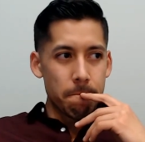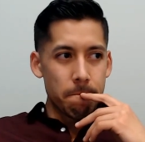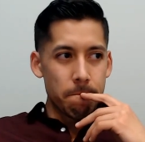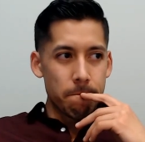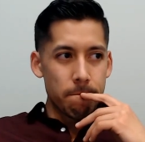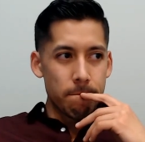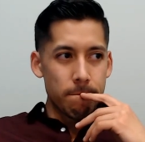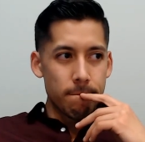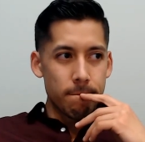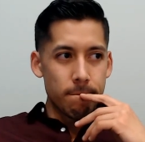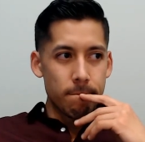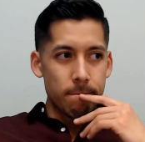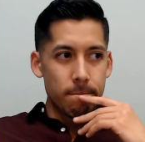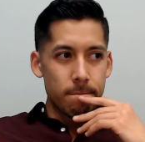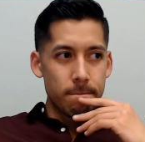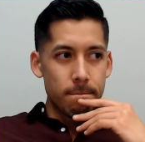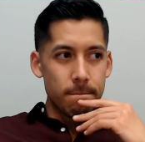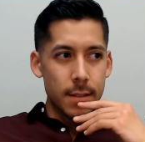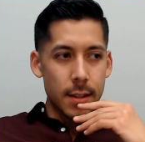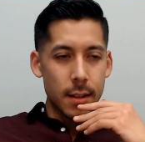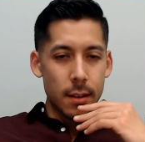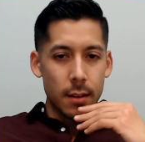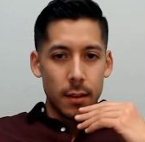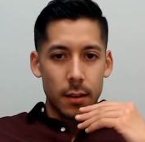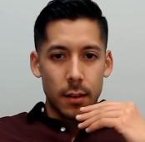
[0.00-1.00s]

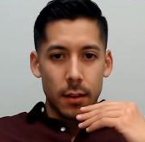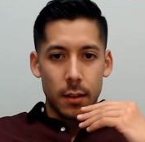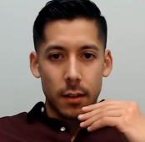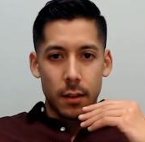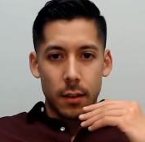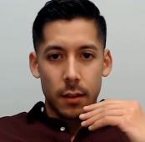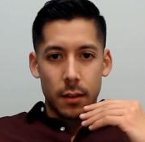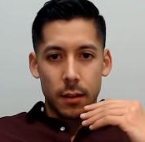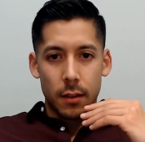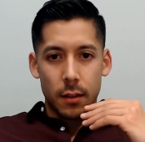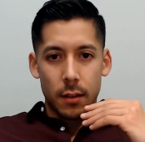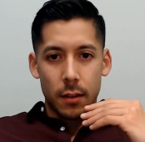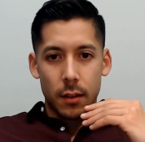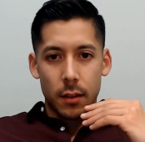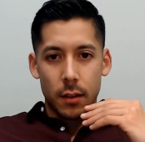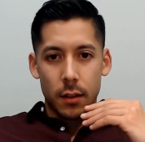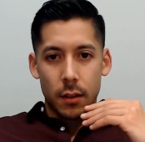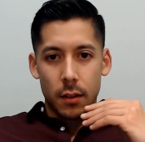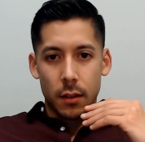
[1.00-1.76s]
Nothing is said.